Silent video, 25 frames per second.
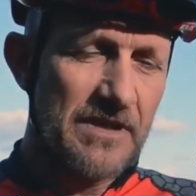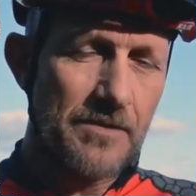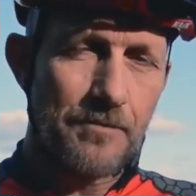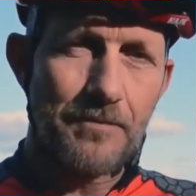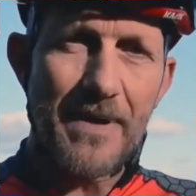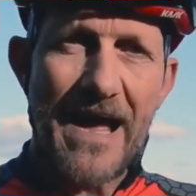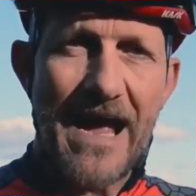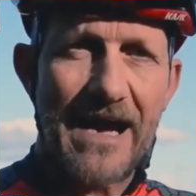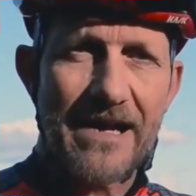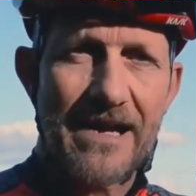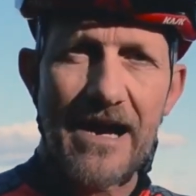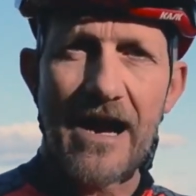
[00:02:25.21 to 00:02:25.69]
to
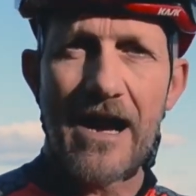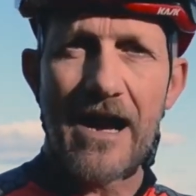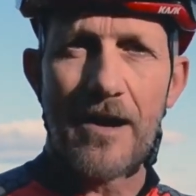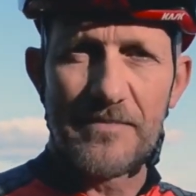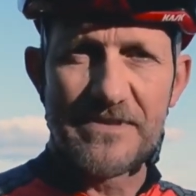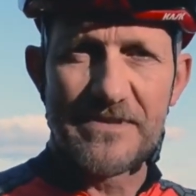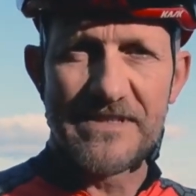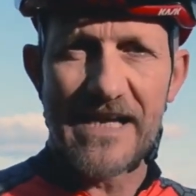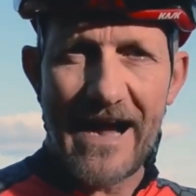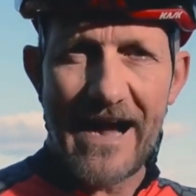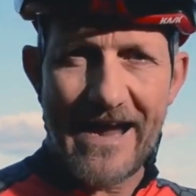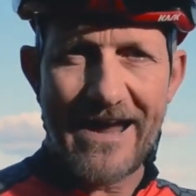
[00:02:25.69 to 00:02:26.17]
back
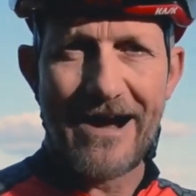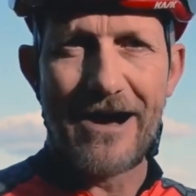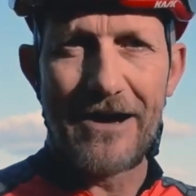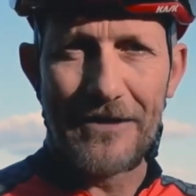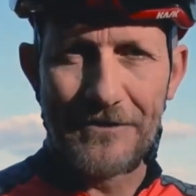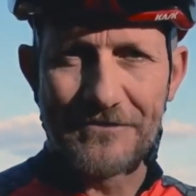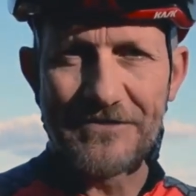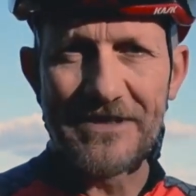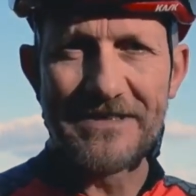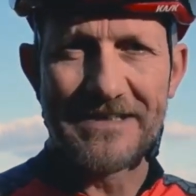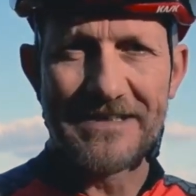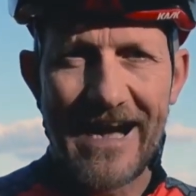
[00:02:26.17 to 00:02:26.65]
up day
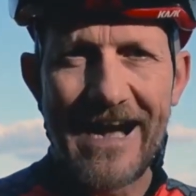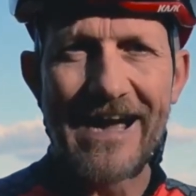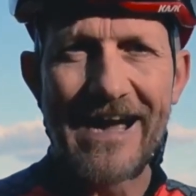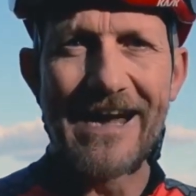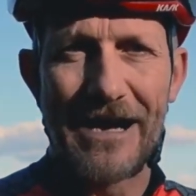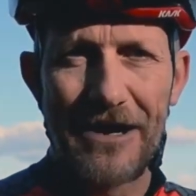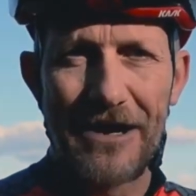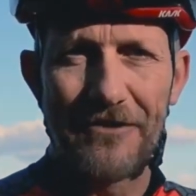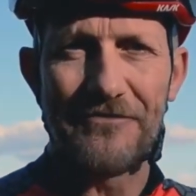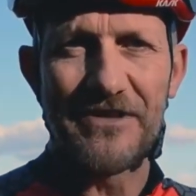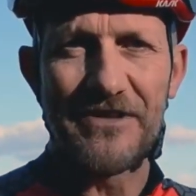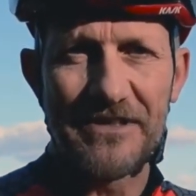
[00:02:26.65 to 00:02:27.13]
after day
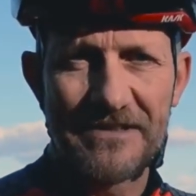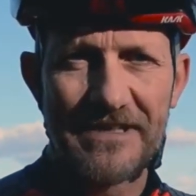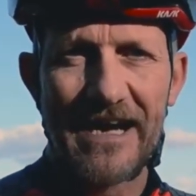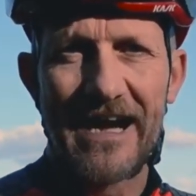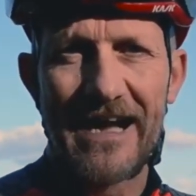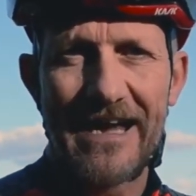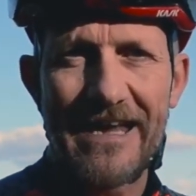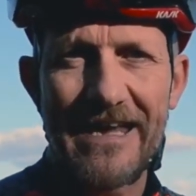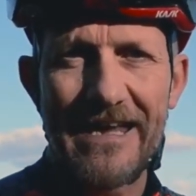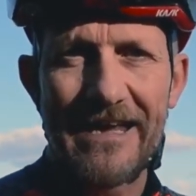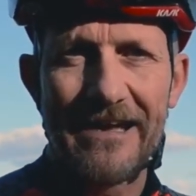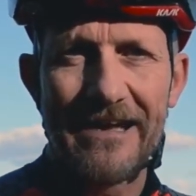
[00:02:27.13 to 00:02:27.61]
after
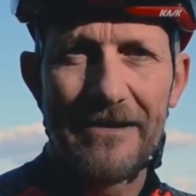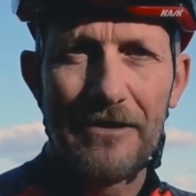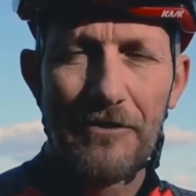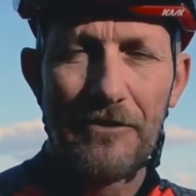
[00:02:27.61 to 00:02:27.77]
day